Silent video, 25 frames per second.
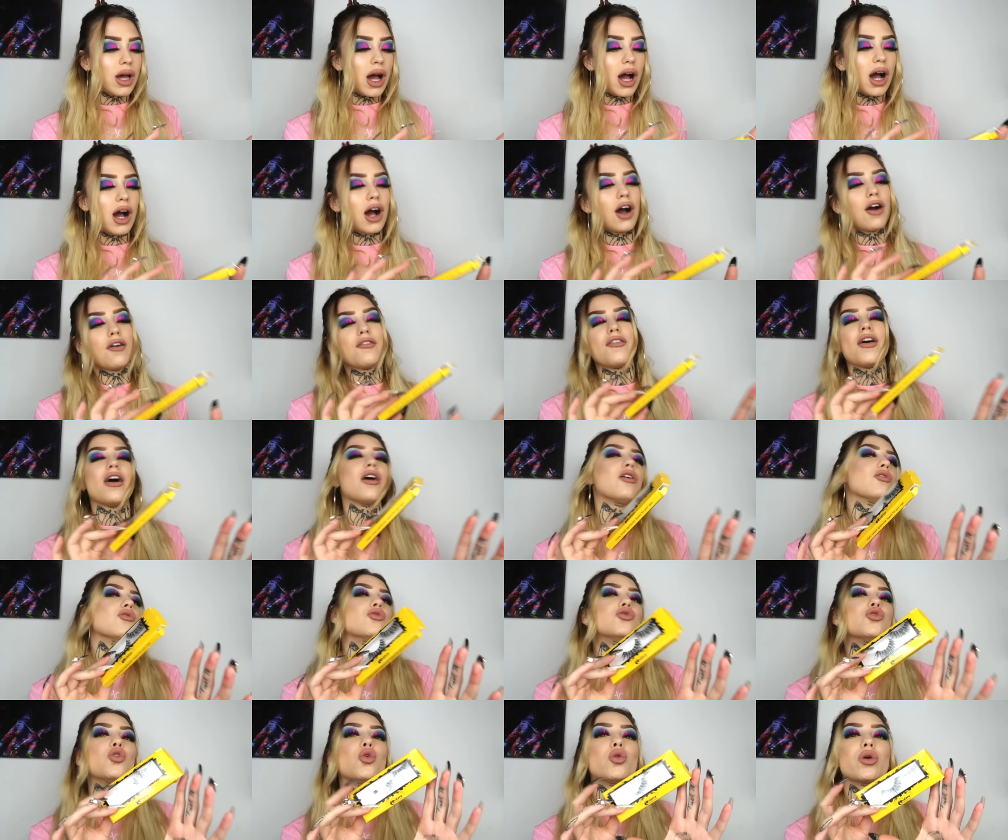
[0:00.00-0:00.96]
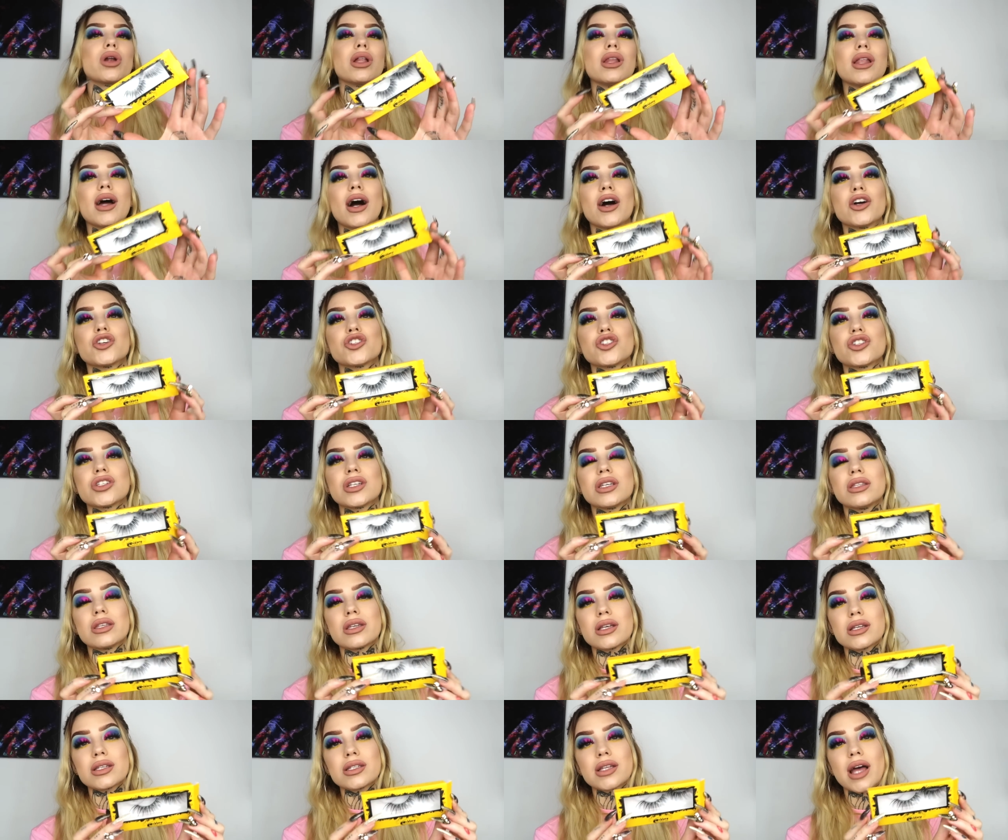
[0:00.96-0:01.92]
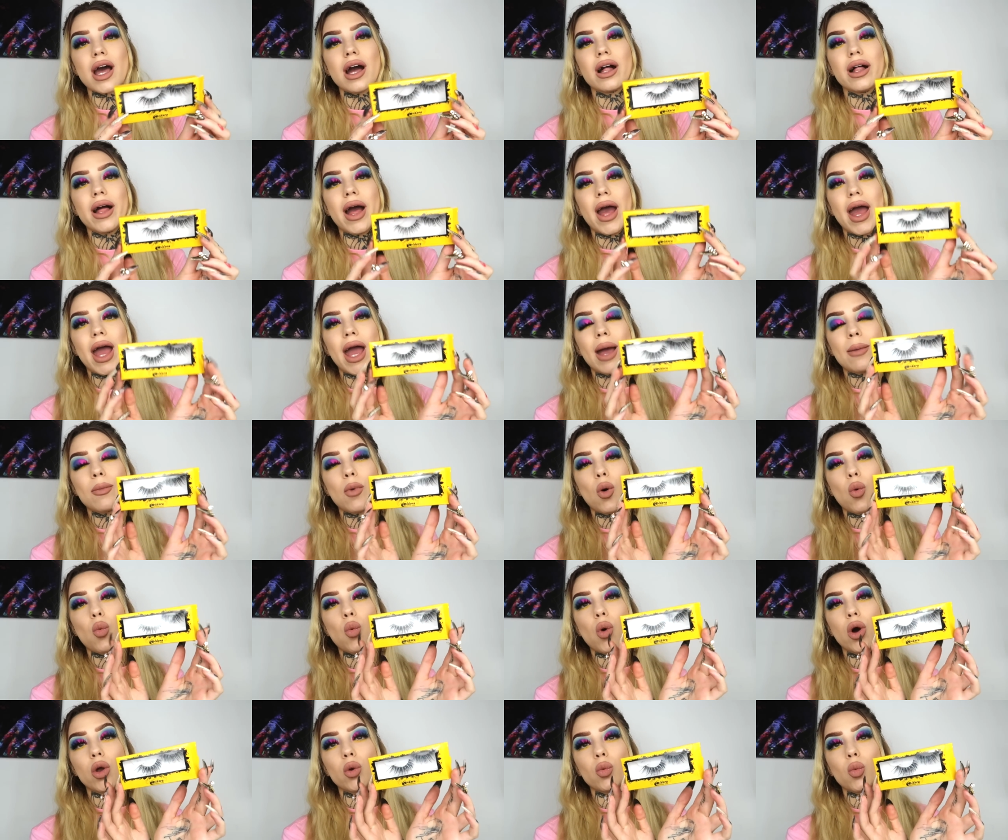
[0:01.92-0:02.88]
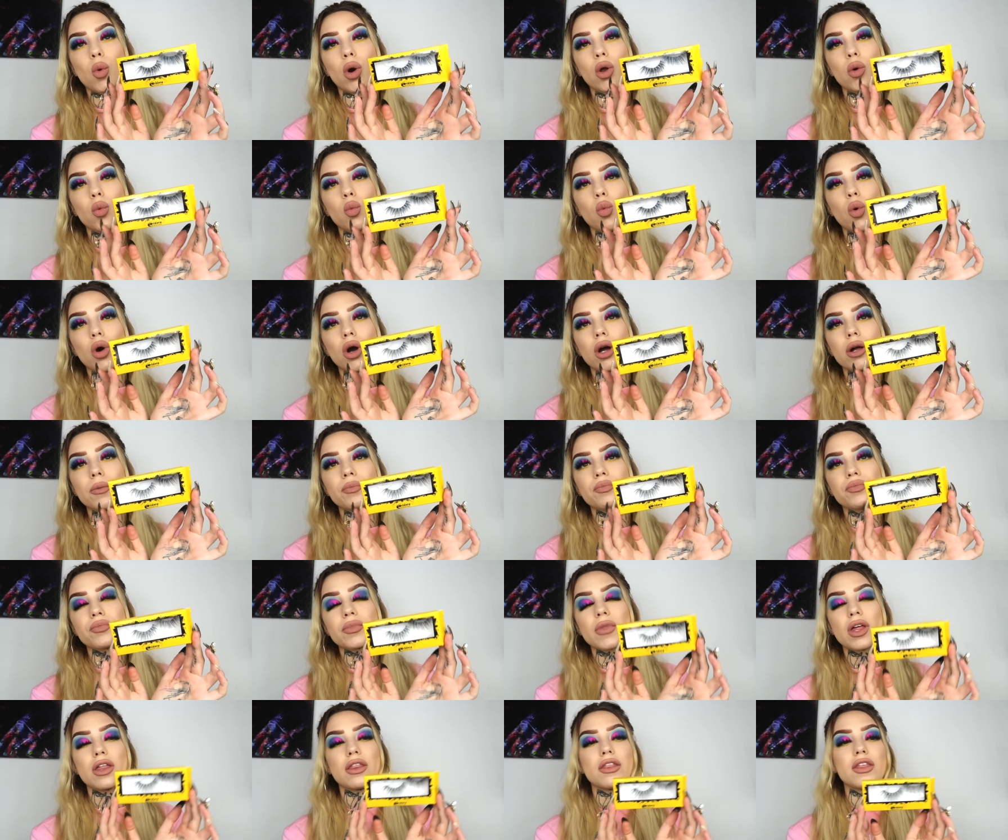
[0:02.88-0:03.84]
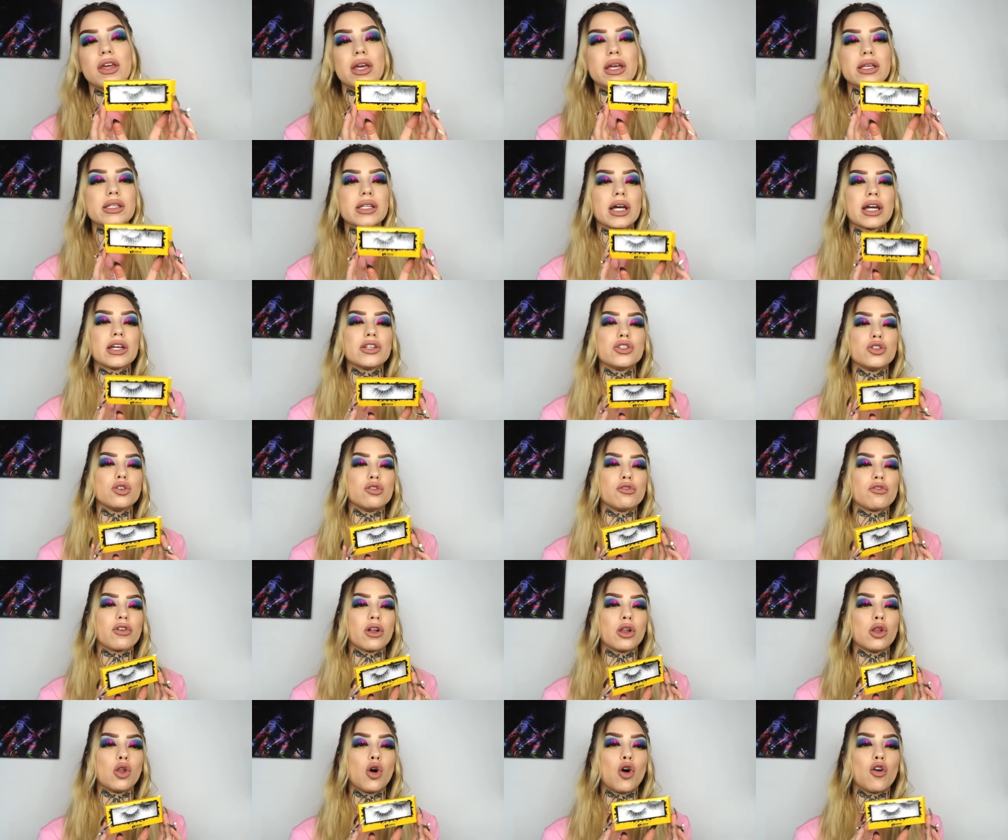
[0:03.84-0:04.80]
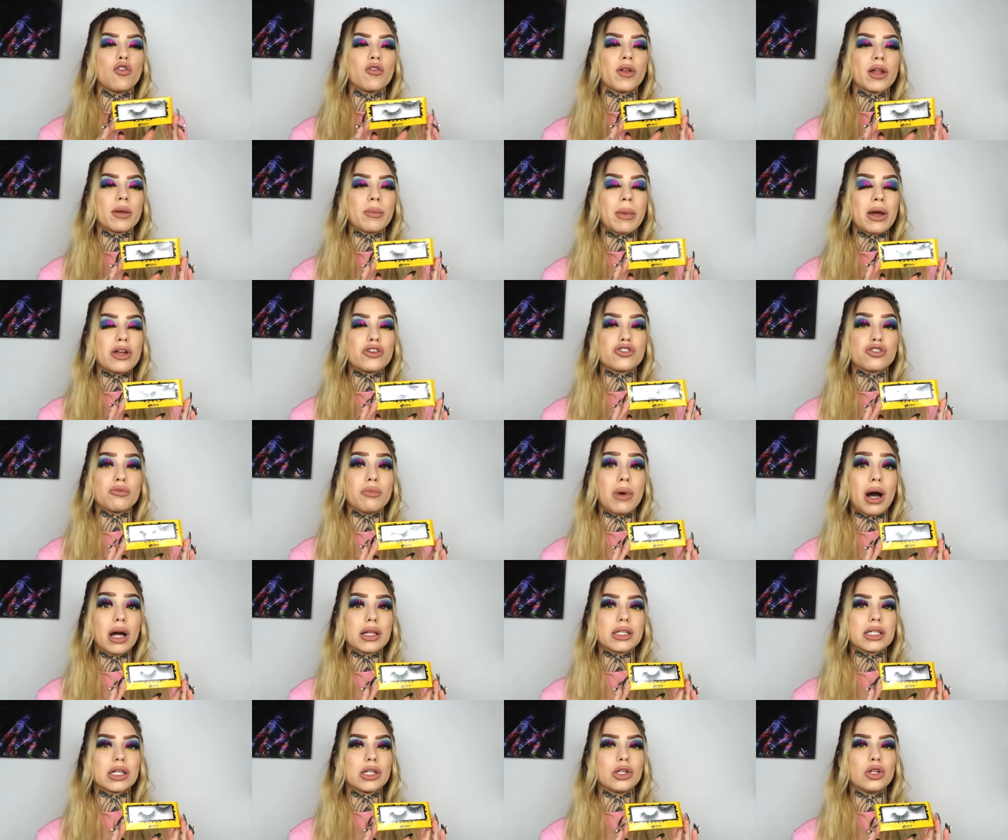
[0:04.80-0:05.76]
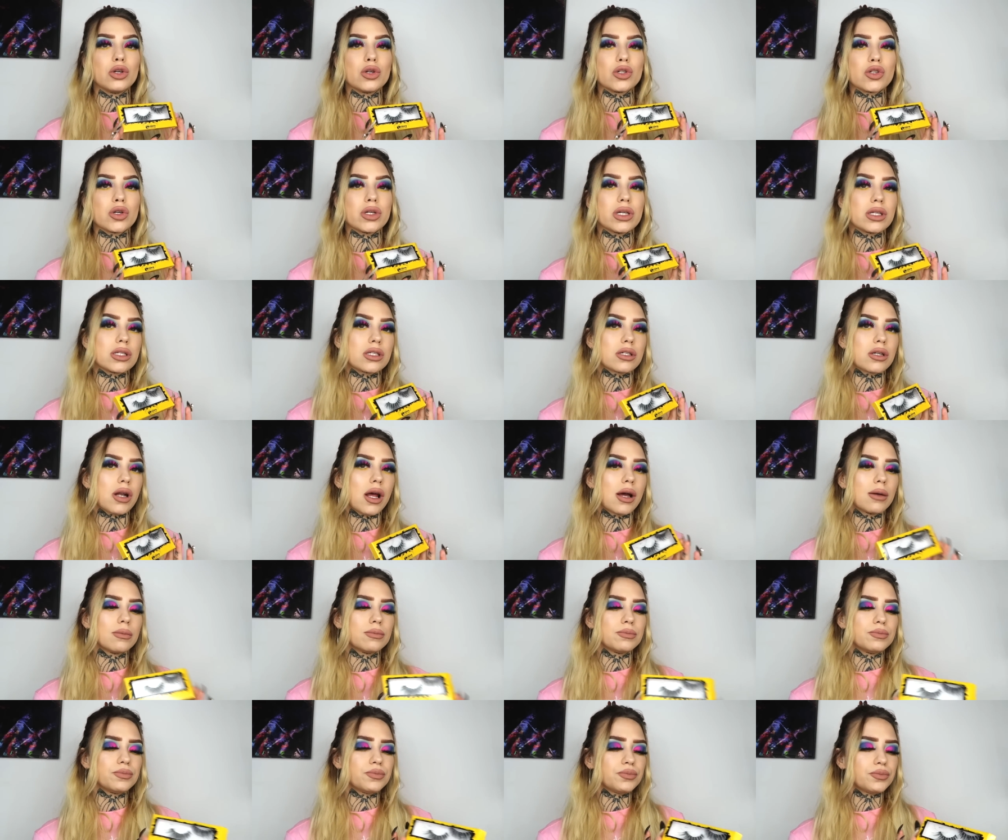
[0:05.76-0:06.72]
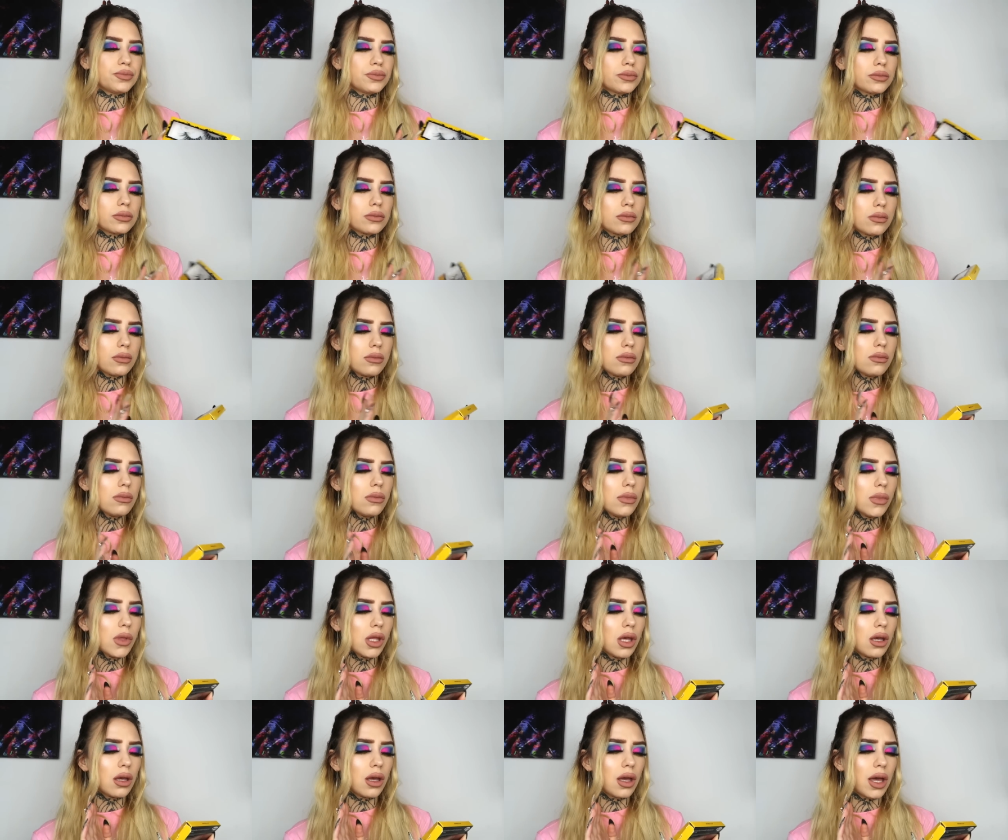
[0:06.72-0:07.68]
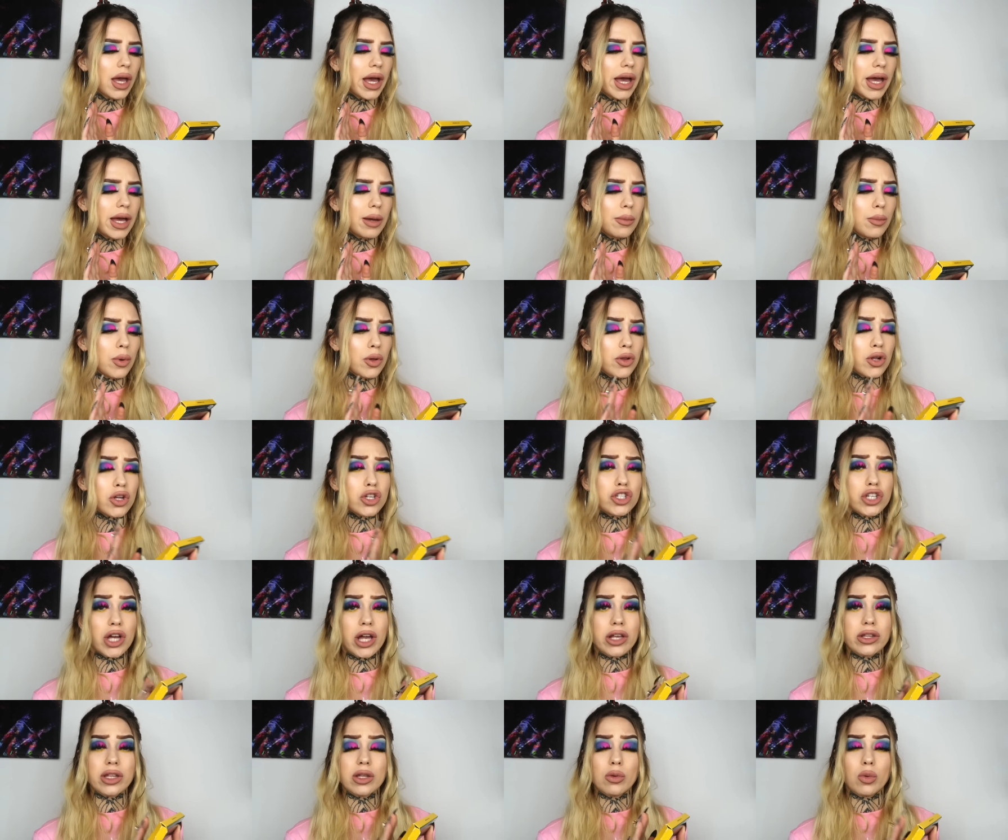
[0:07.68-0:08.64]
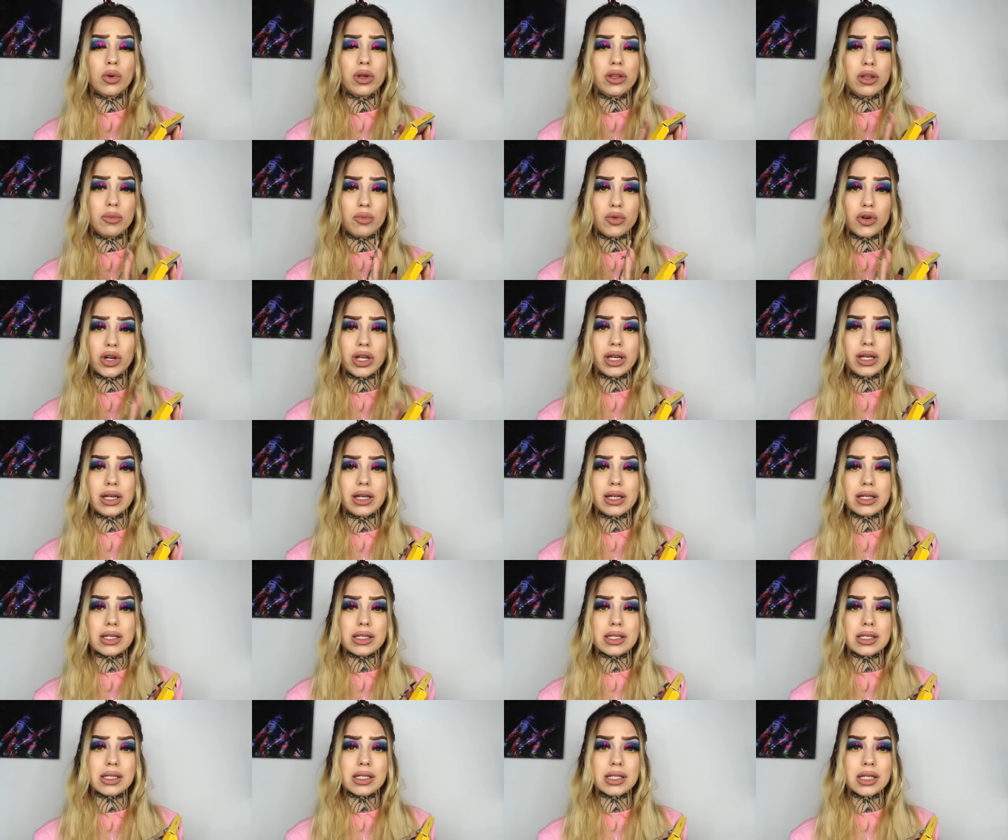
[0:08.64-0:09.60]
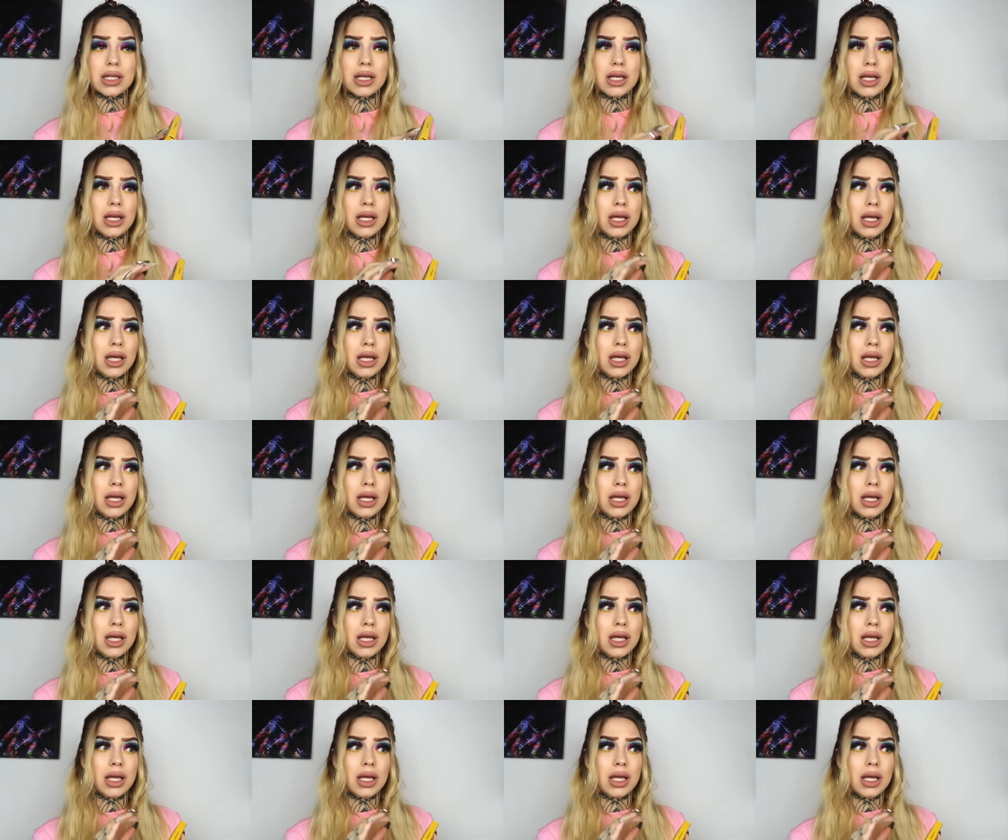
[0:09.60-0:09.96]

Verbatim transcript: We have Eldora lashes in the style M111. These I do for a lot of like my dramatic looks on Instagram. Um, but they're genuinely one of the prettiest